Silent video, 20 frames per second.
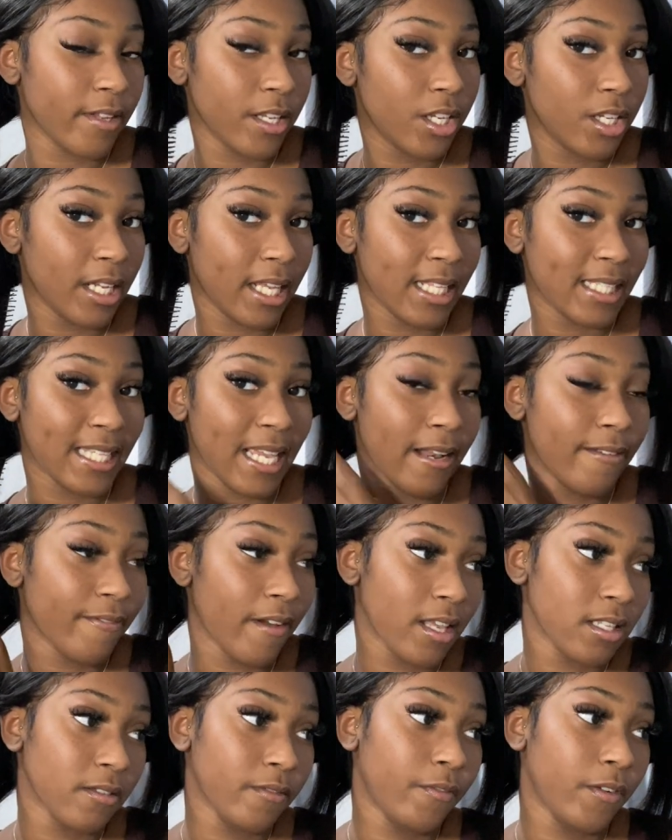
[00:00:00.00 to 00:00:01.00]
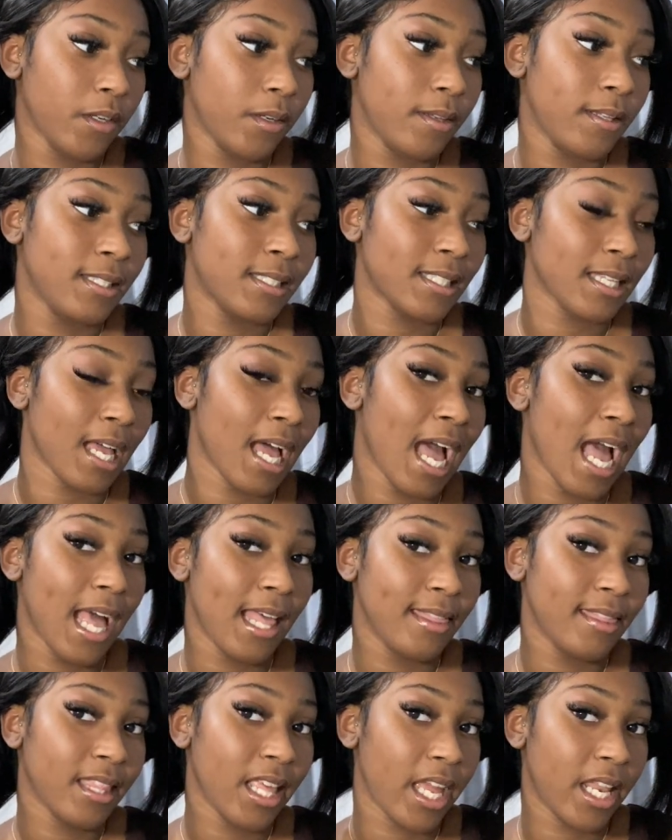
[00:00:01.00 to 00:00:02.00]
You need 10,000 followers
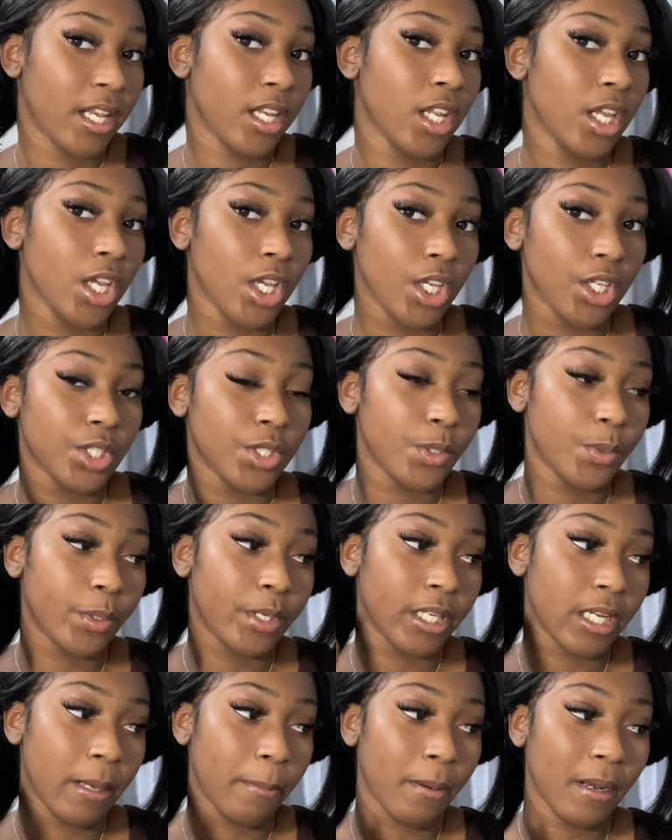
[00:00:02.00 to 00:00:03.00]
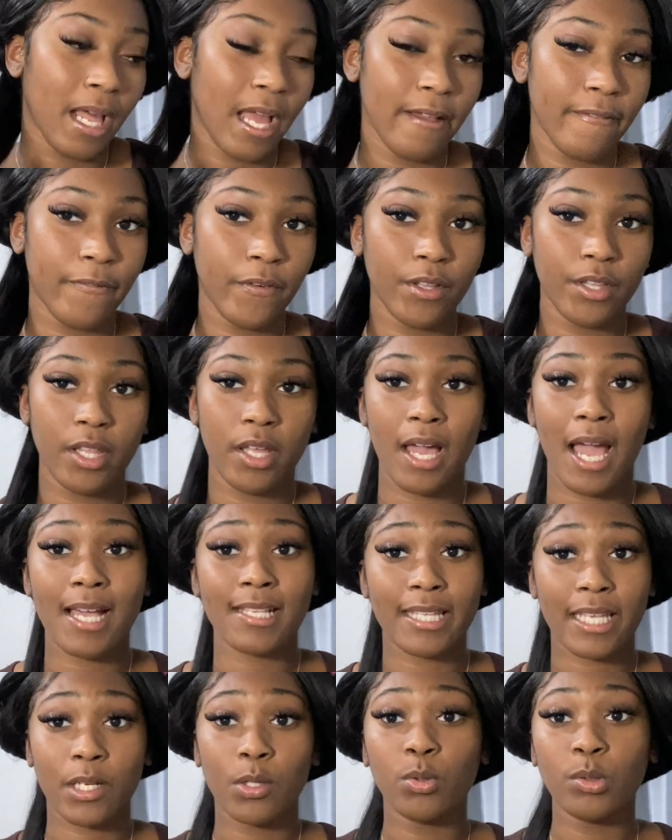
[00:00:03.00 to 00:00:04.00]
and then you can apply for the, as
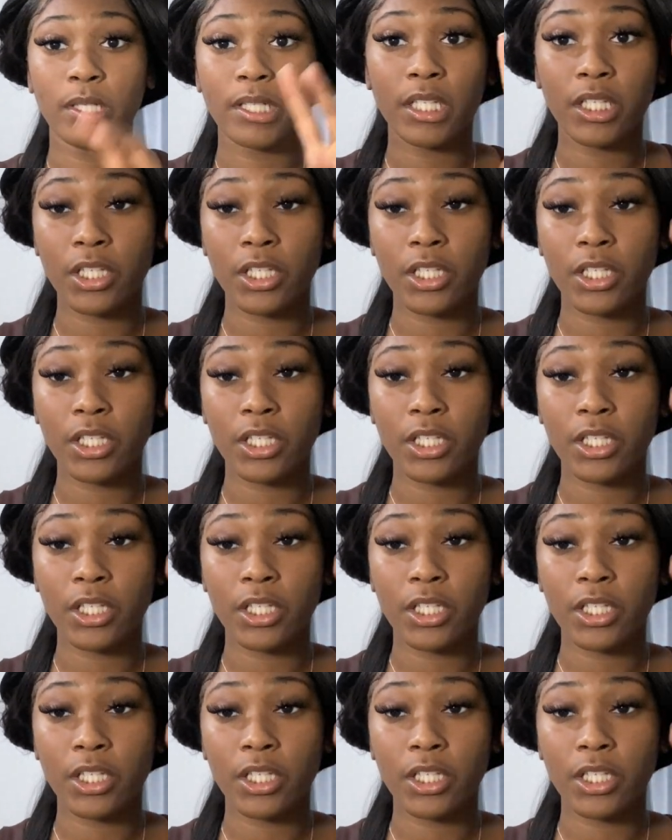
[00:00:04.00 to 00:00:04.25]
they call it, the